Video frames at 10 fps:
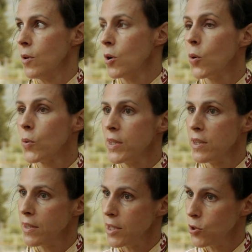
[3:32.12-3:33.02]
laws
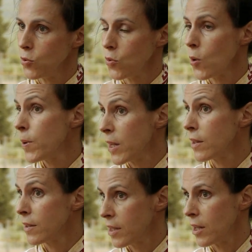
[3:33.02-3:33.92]
in the
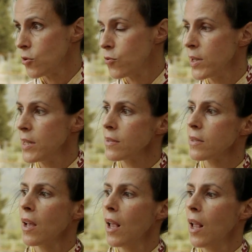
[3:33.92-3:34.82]
European countries,